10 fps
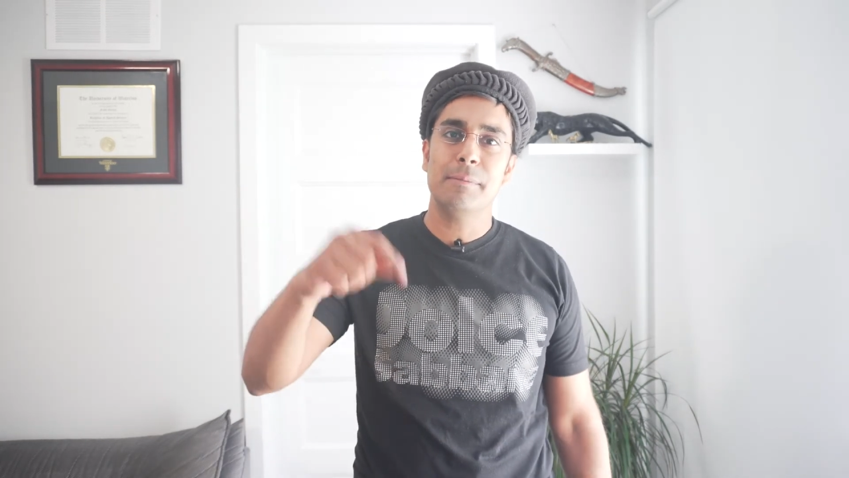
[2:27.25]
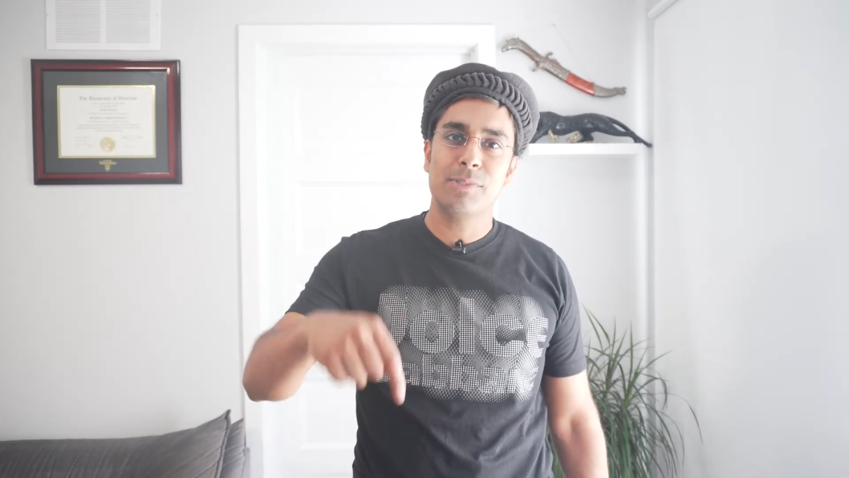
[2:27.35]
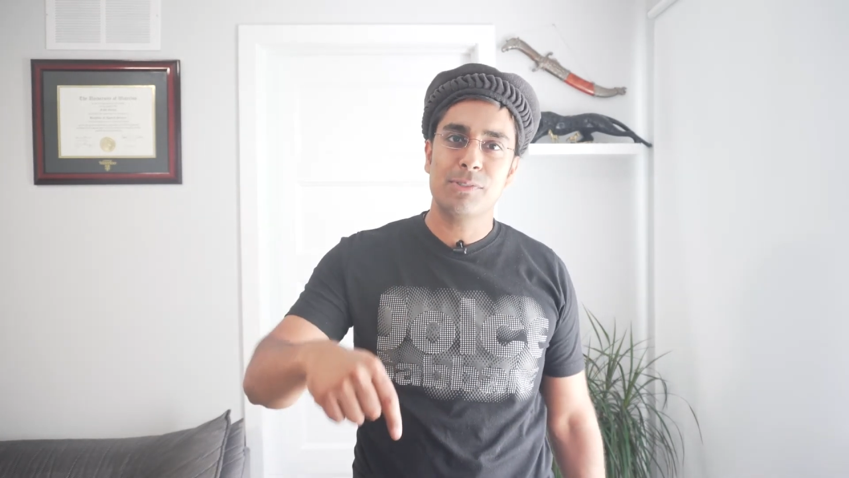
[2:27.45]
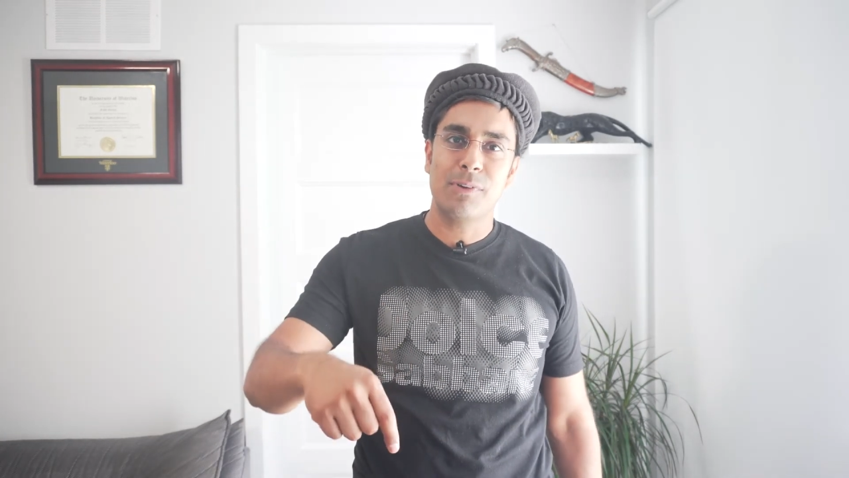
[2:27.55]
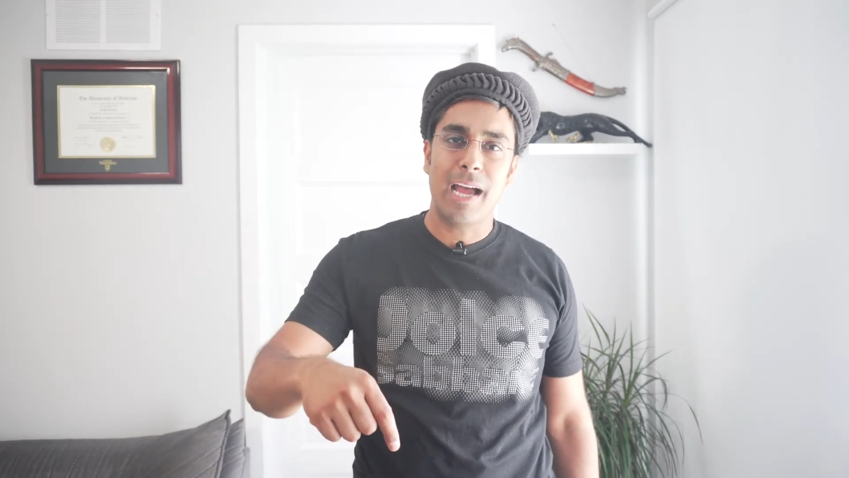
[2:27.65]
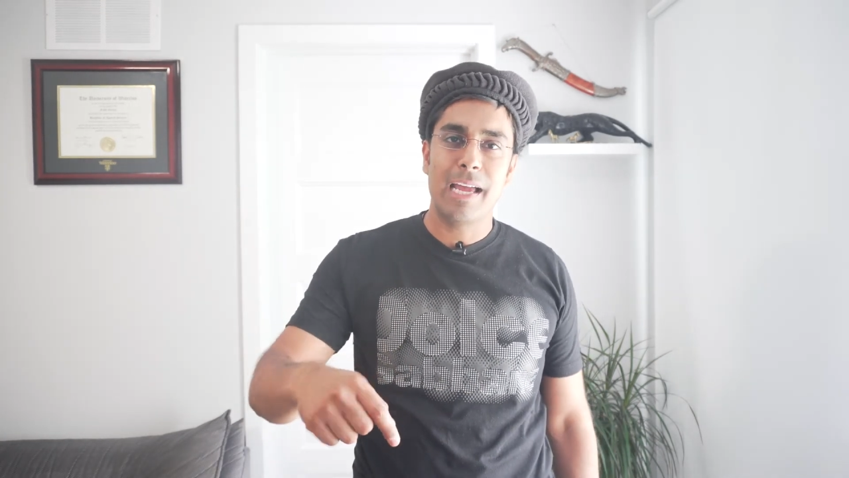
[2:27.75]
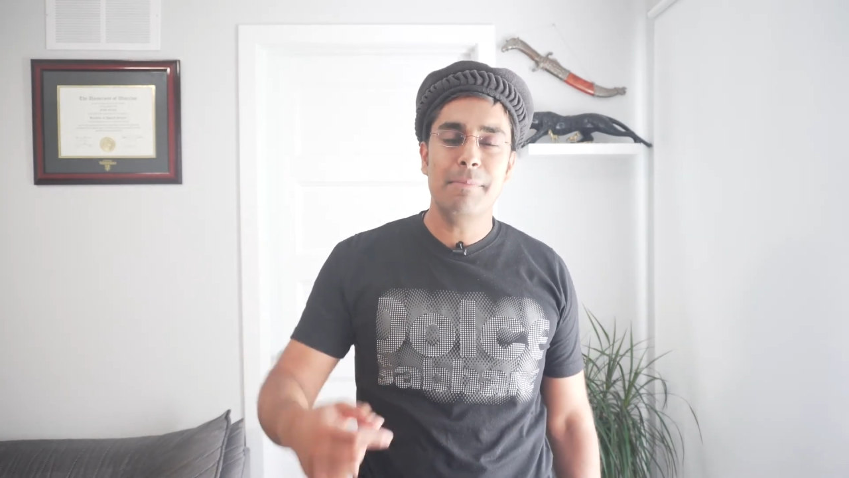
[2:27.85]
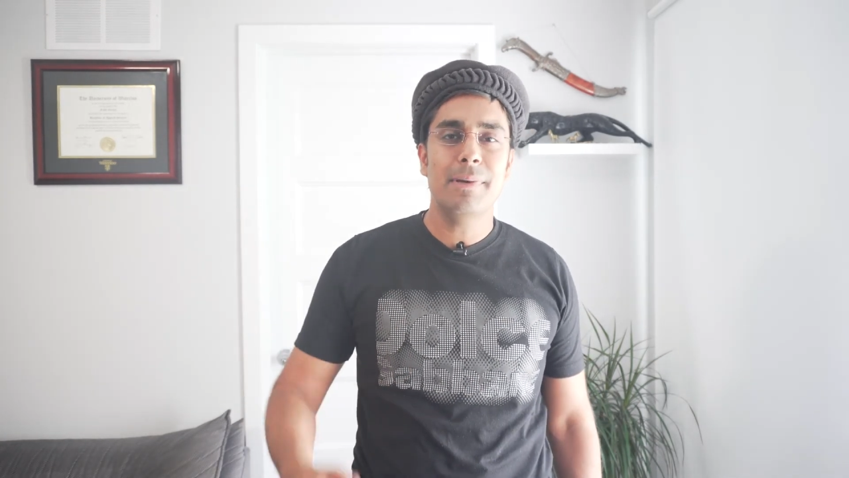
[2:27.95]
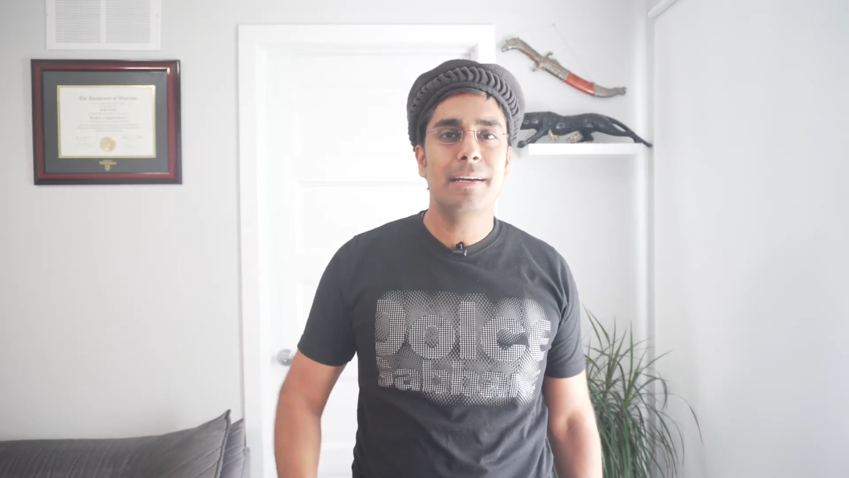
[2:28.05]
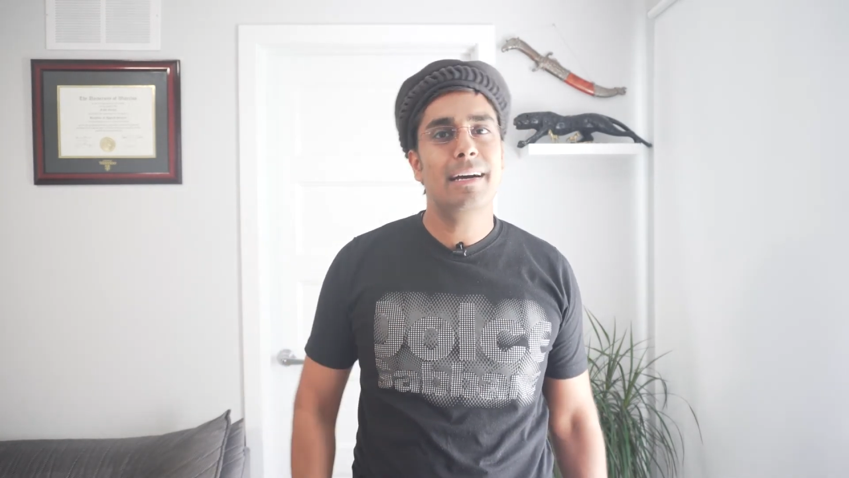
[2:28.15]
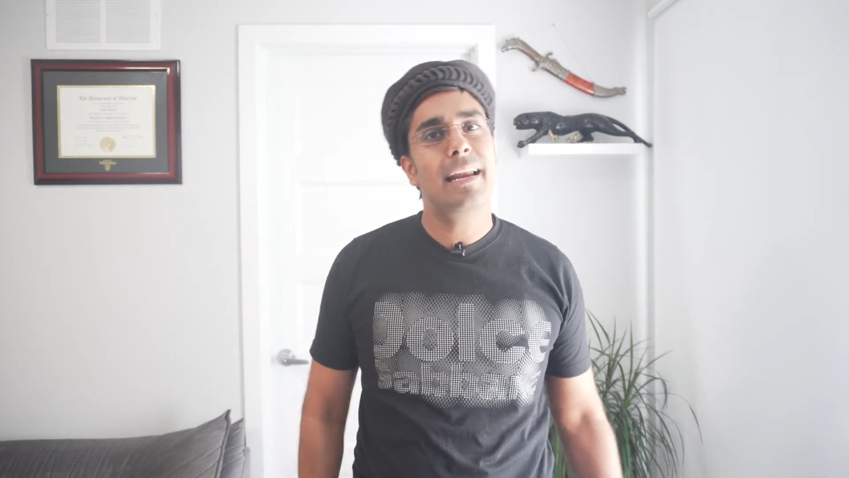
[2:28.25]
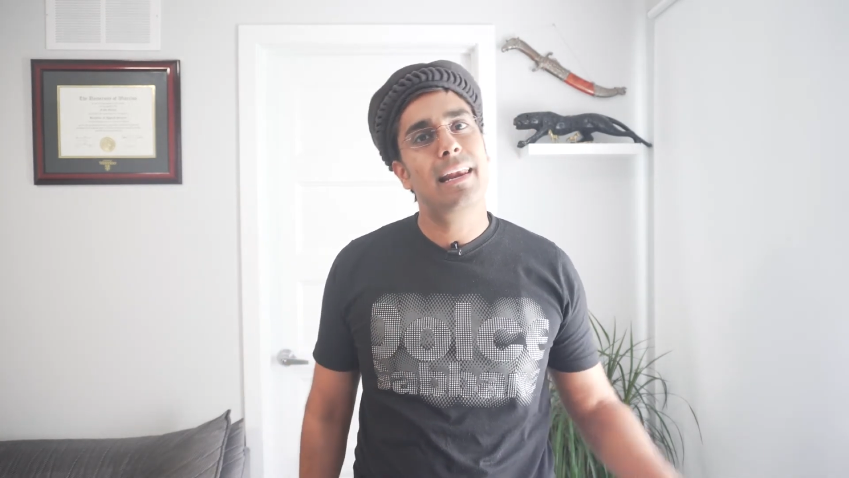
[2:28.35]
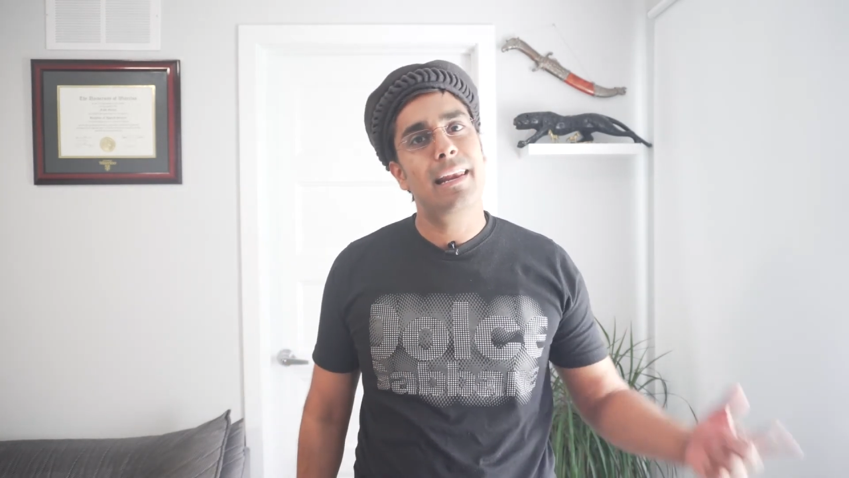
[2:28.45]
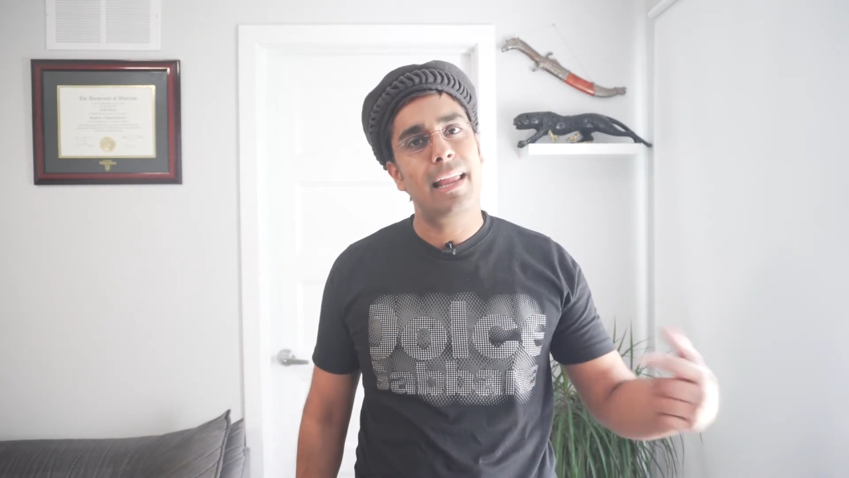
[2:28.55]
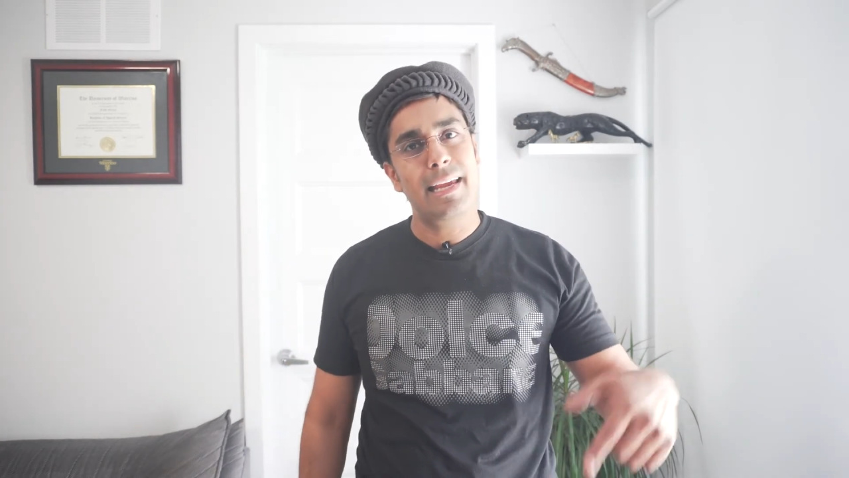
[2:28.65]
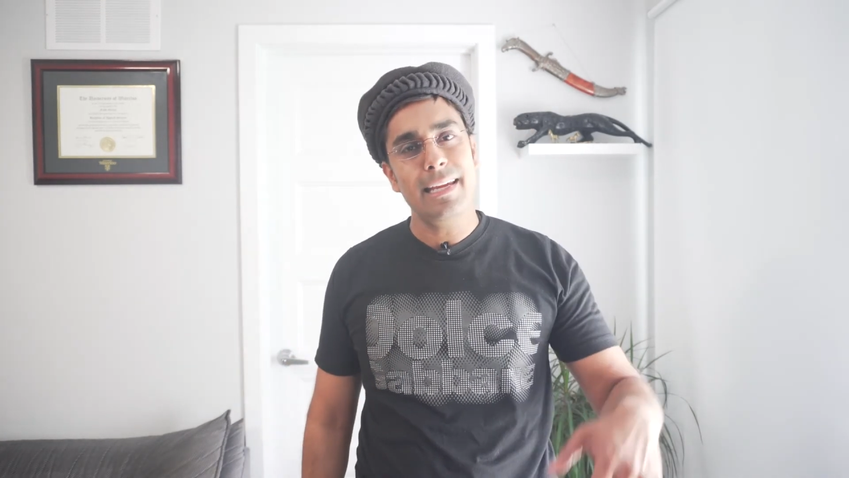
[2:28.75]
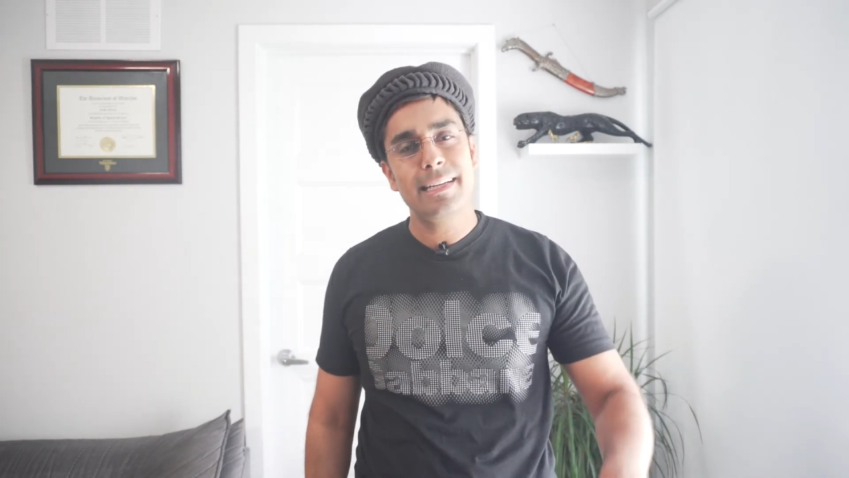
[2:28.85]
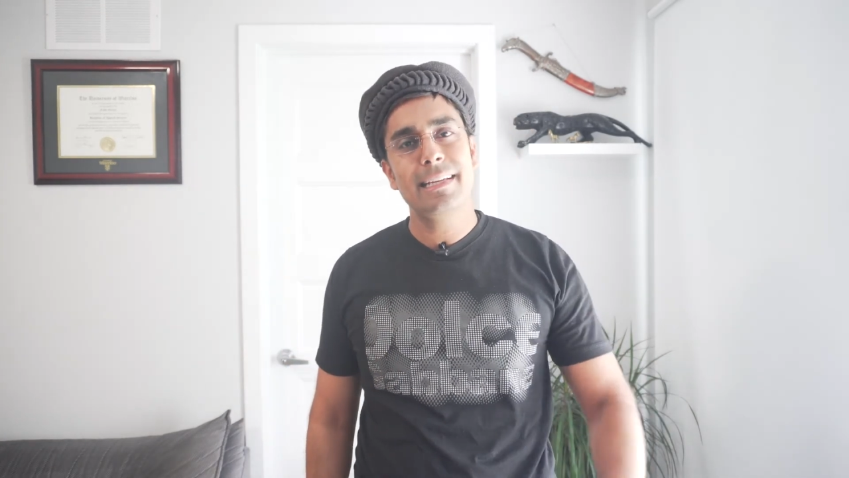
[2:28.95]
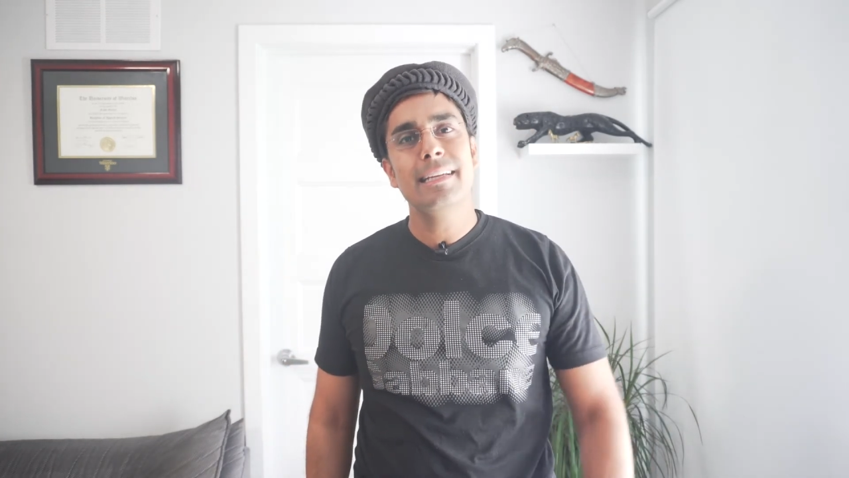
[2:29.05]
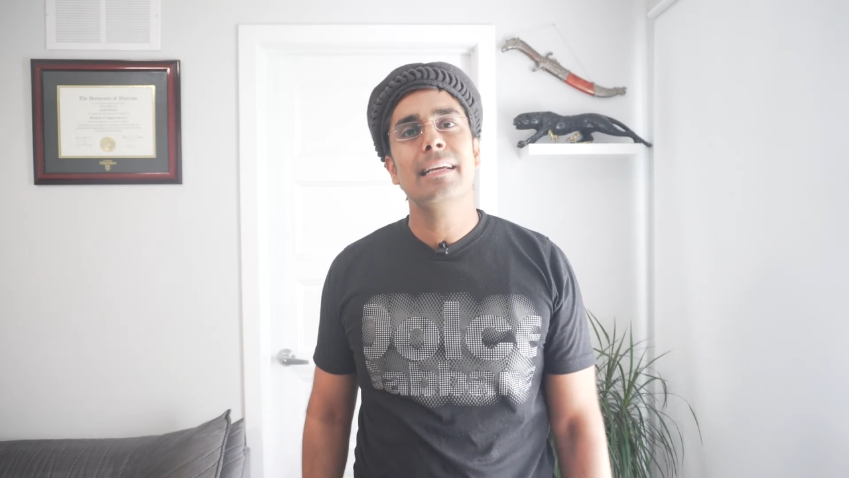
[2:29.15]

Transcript: subscribe, like.